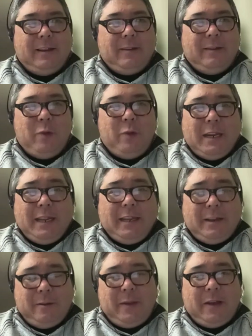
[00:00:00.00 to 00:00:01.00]

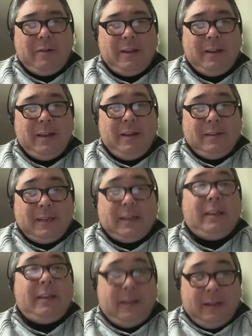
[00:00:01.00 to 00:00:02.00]
witty about it. It's
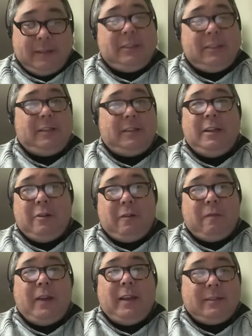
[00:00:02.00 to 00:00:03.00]
like it's just in your
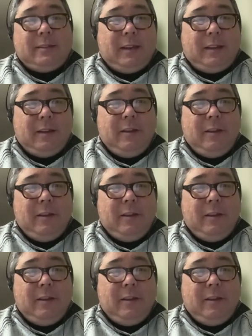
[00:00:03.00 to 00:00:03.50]
face. Like